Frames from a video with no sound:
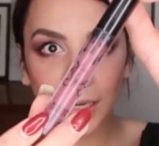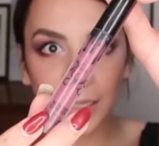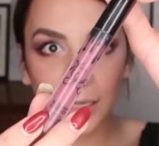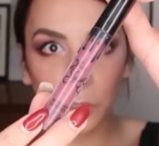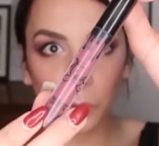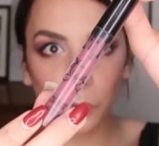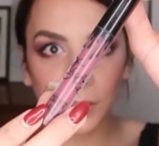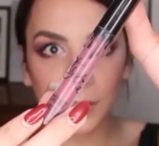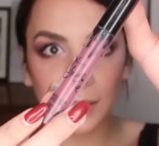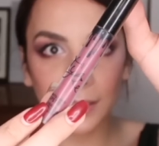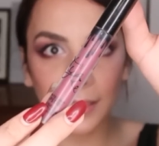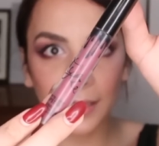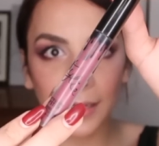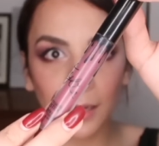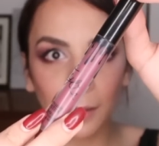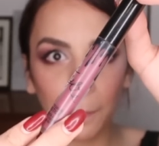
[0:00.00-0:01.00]
It looks
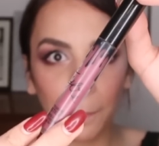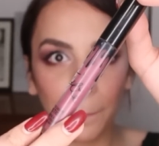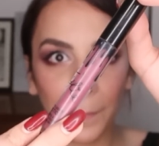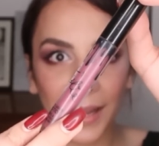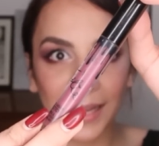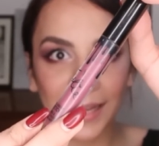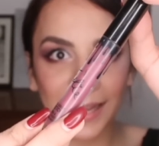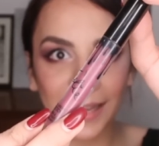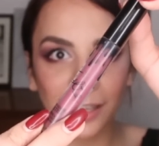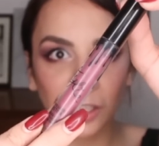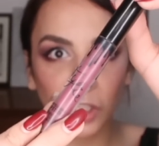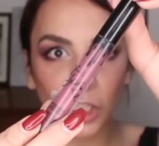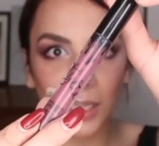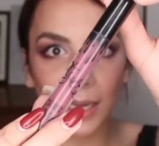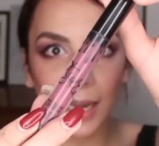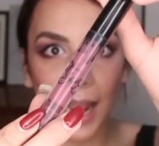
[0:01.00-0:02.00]
little
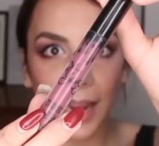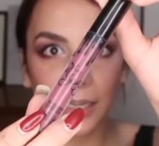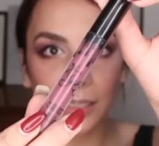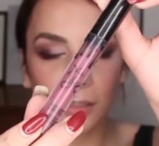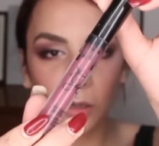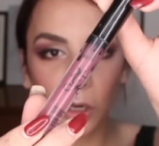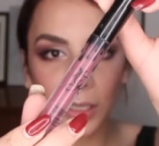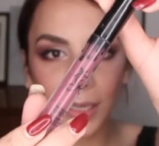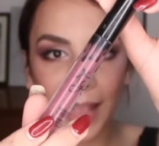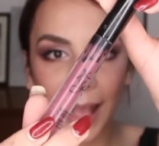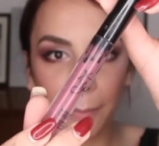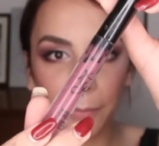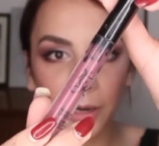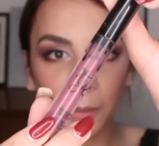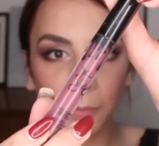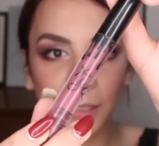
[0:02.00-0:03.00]
pinkish and lighter on
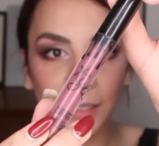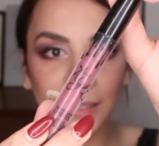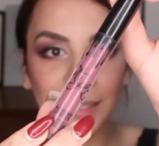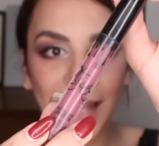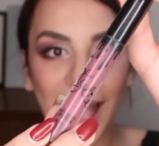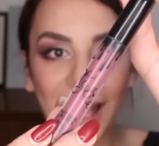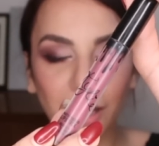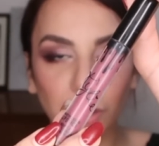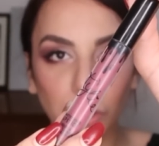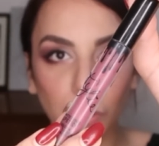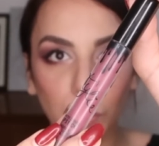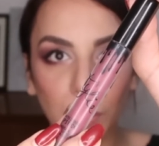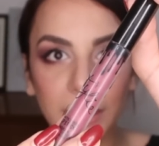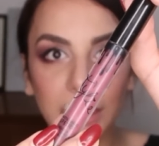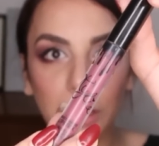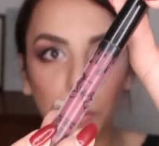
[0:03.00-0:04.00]
camera, but it's
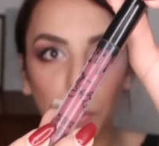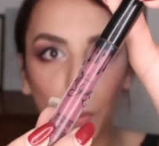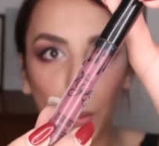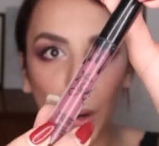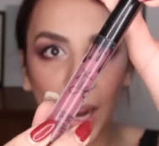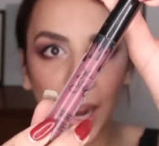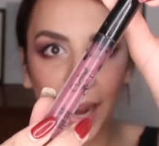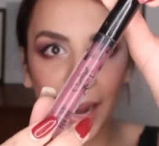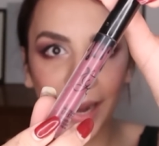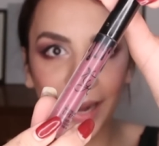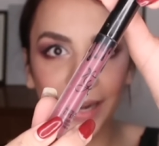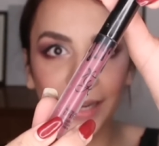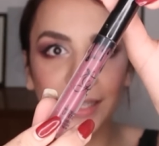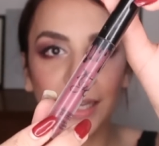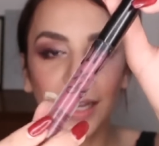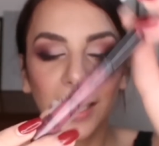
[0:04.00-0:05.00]
actually
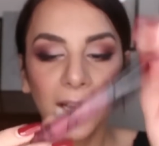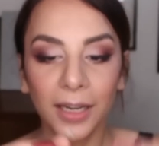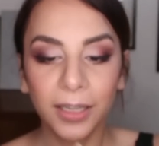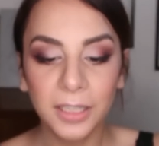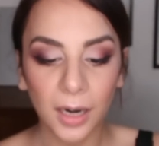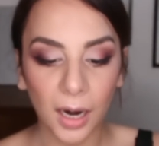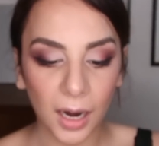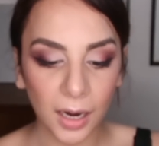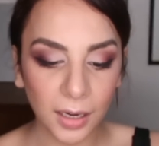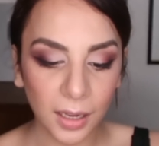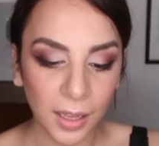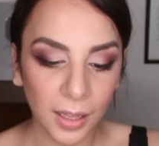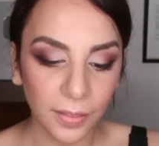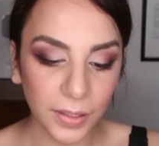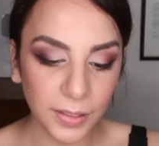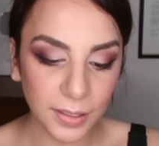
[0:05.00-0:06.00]
quite dark.
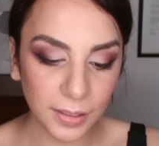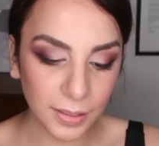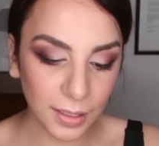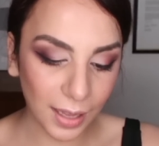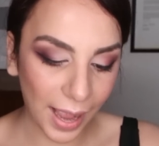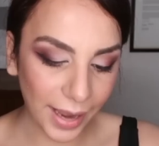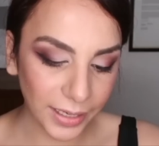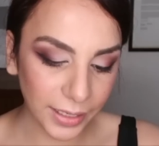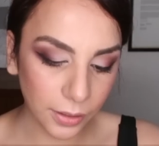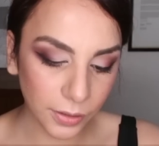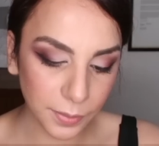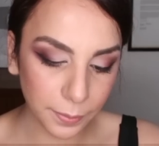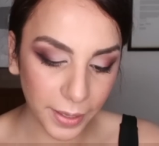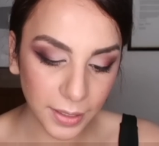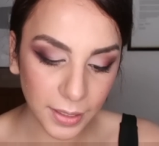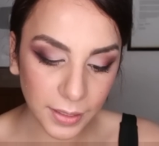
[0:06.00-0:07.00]
This is the Kylie
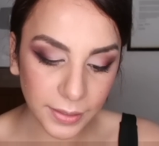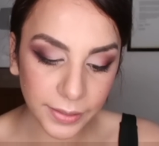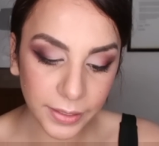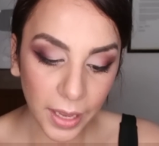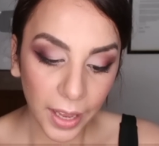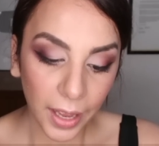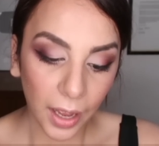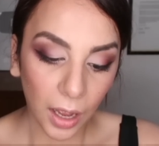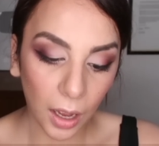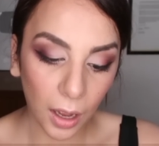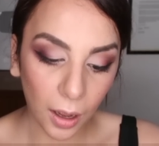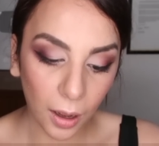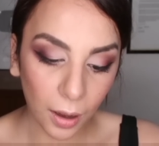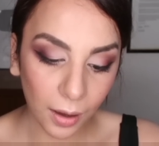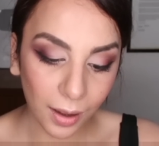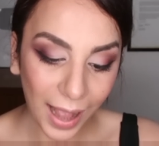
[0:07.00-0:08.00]
Cosmetics
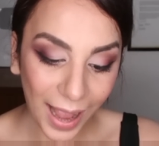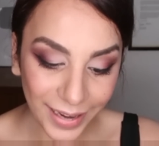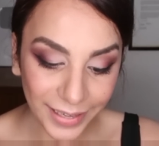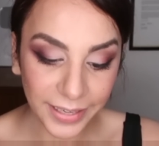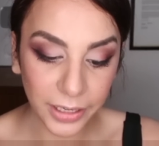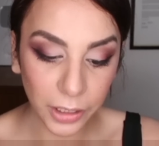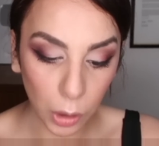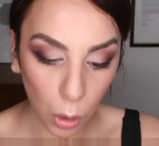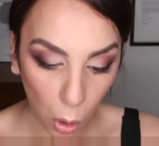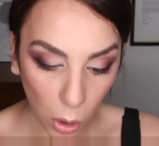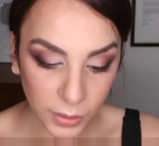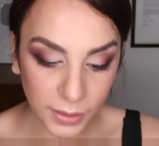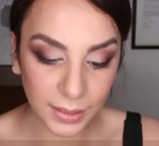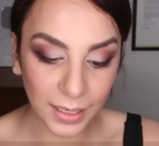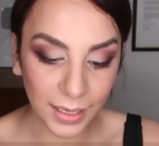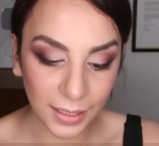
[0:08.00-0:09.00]
Kylie
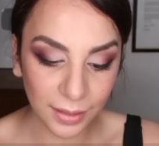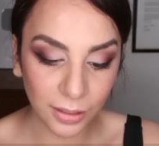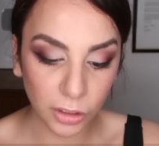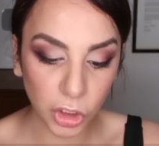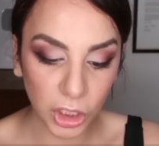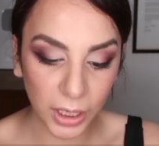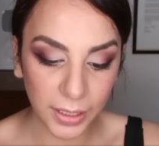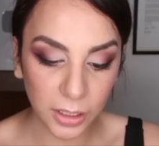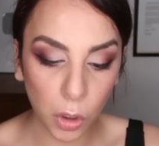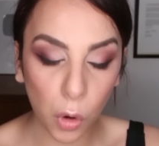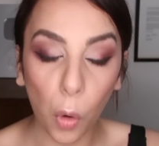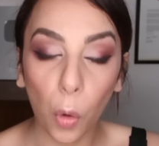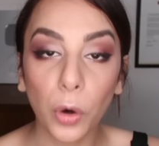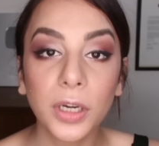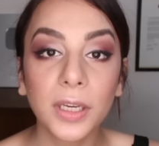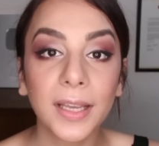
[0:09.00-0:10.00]
Gloss in the shade
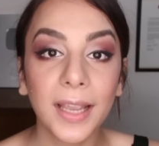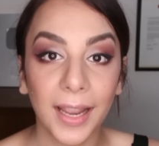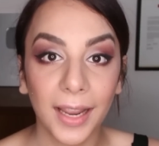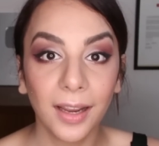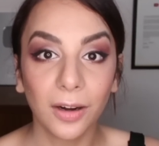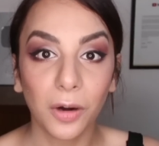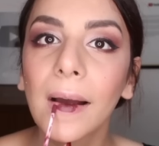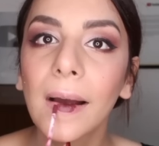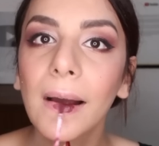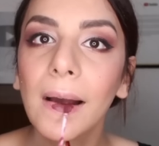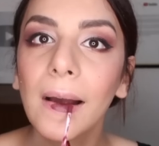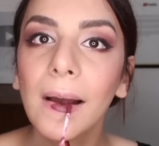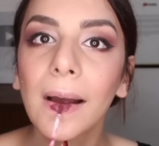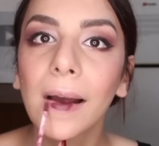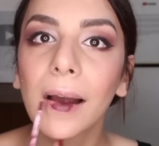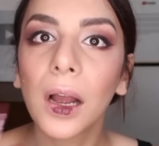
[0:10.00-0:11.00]
Court K.
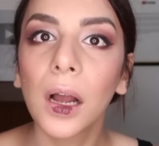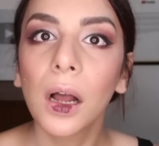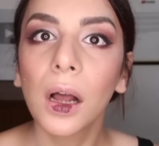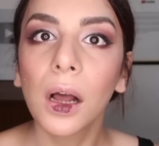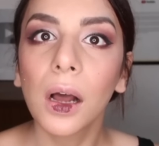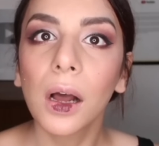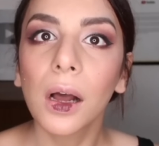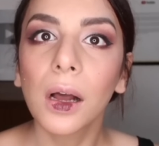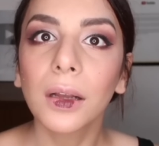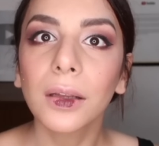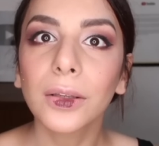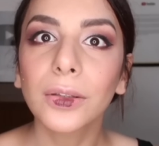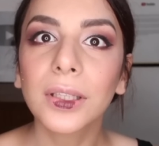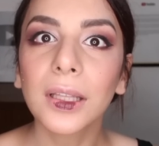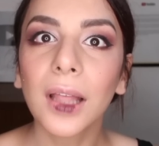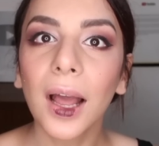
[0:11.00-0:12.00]

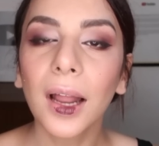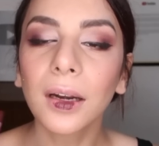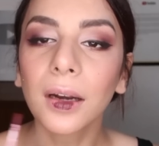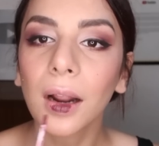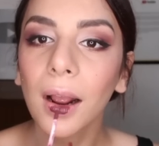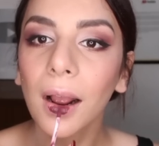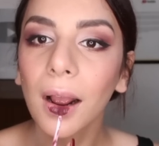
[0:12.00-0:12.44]
You see that?